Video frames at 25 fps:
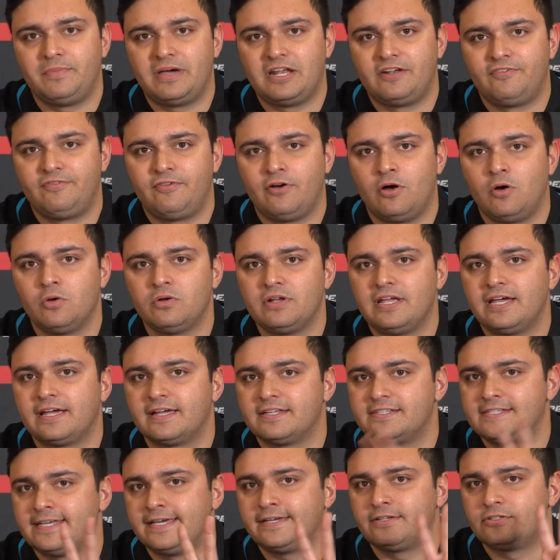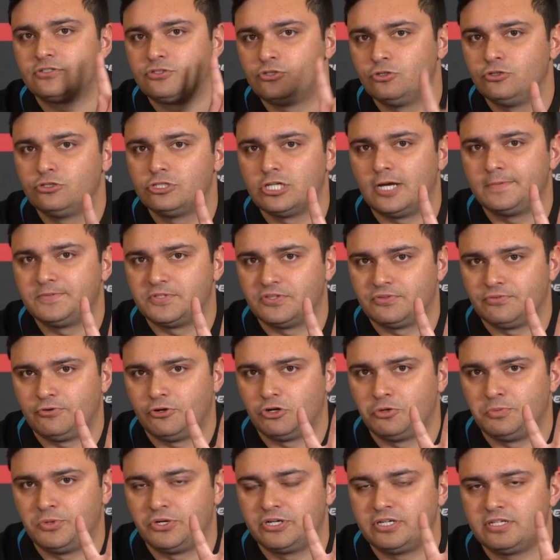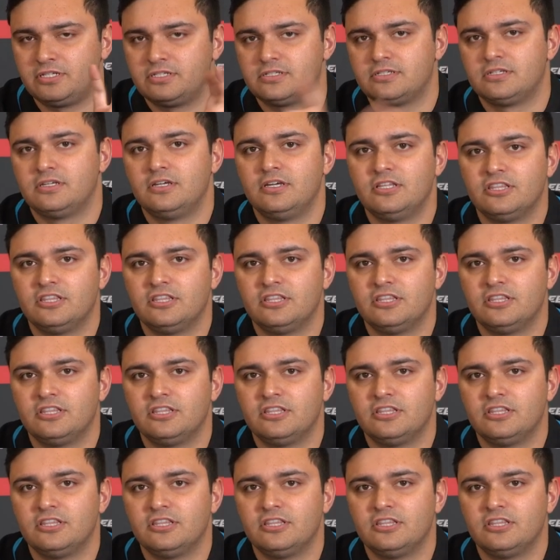manifold and can take two types of throttle bodies.